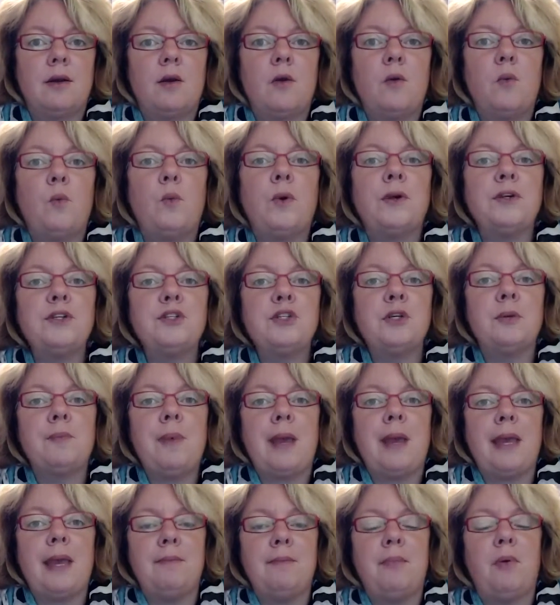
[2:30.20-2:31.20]
Where's your
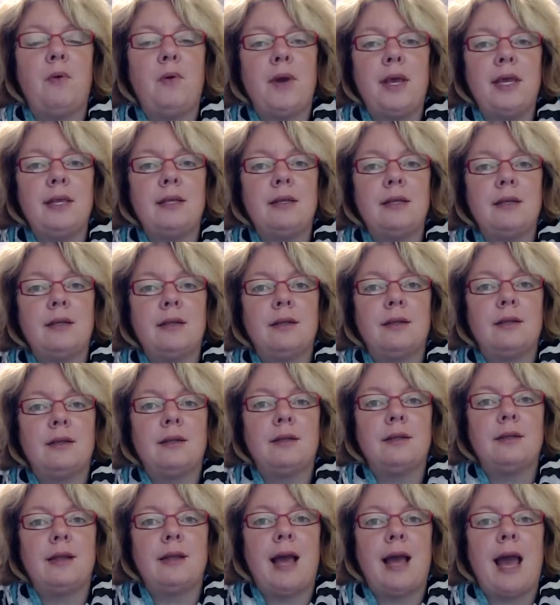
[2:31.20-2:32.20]
pain point?
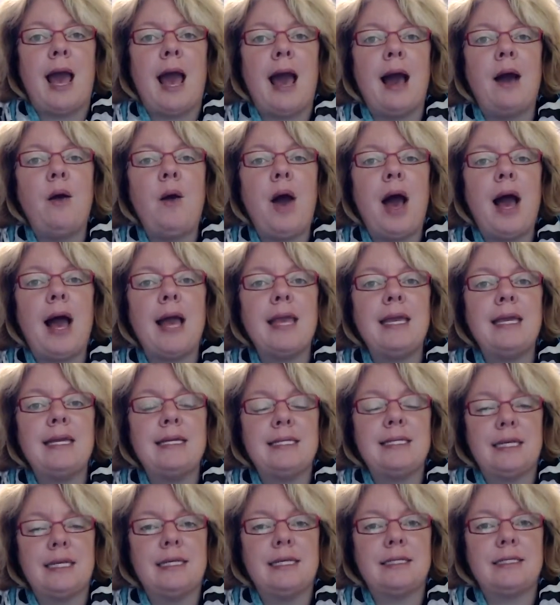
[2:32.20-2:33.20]
How high
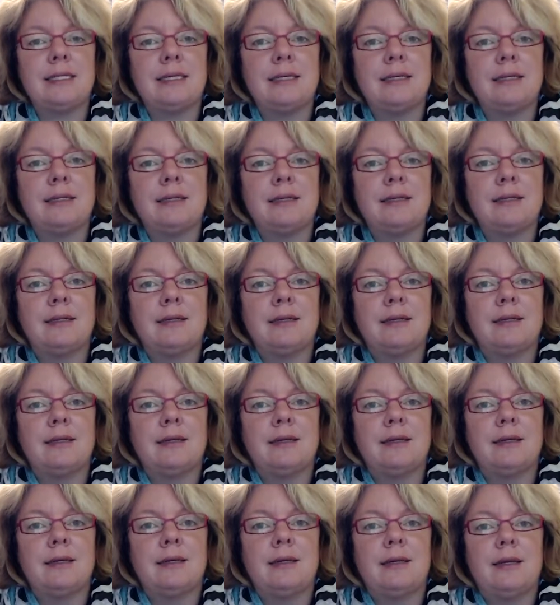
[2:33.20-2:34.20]
is it?
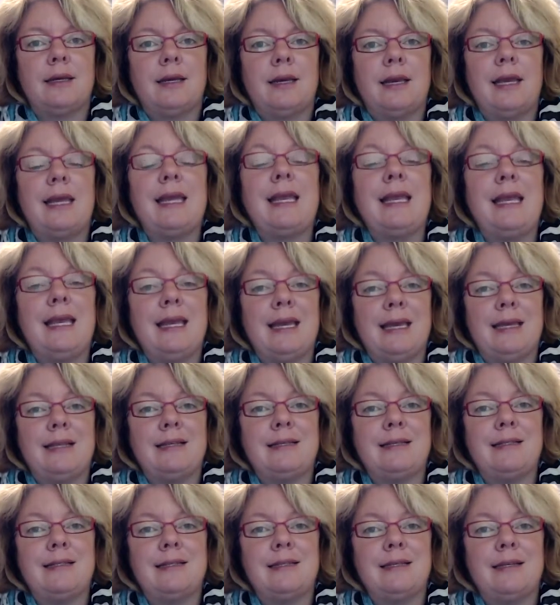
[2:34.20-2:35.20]

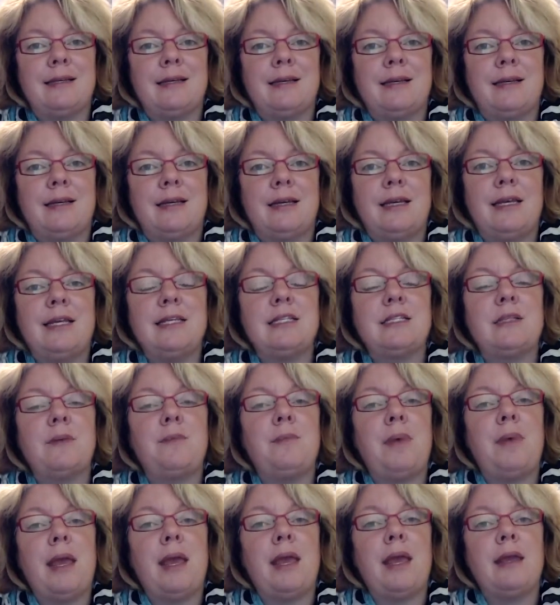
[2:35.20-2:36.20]
And is the
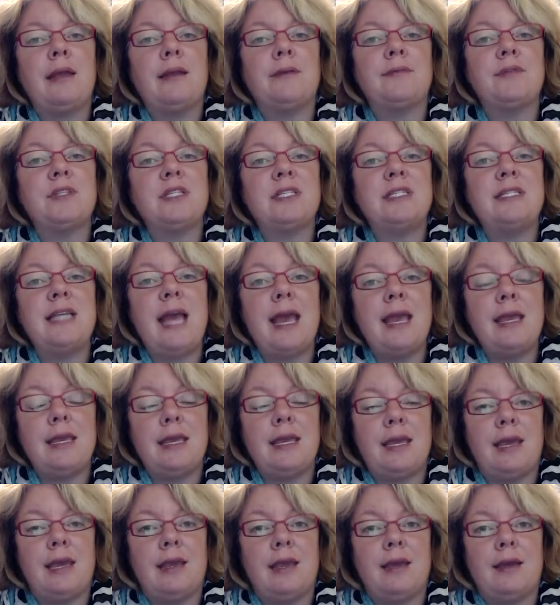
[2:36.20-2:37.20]
pain of
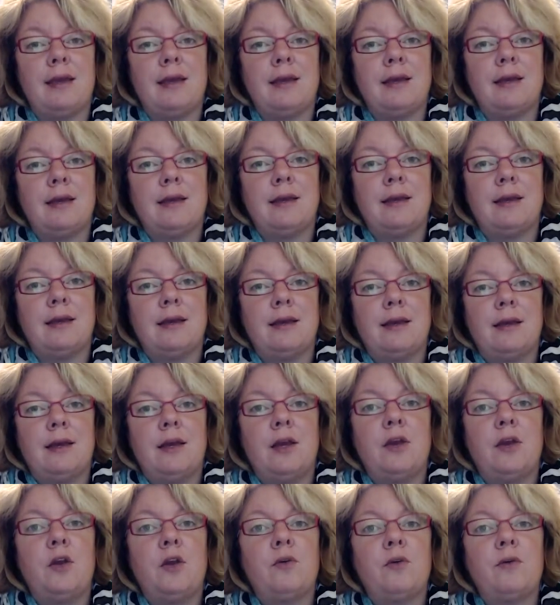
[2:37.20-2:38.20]
staying
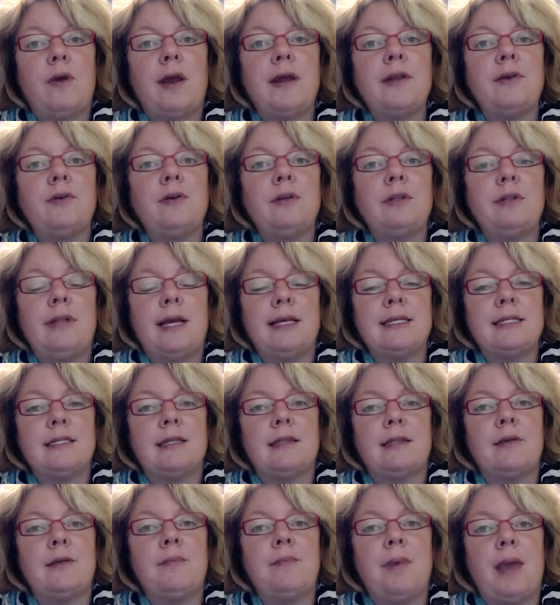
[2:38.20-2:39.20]
greater or less
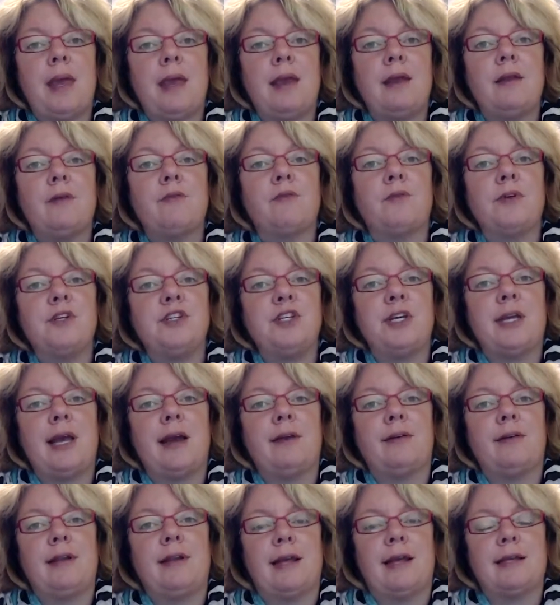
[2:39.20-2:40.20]
than the pain of reaching
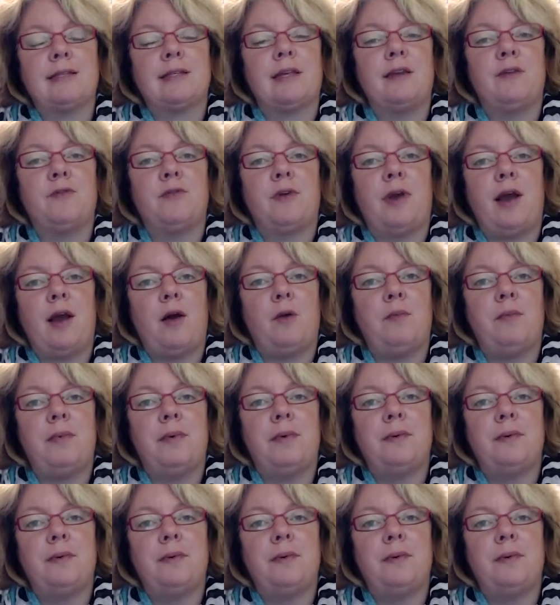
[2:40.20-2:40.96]
out and asking for help?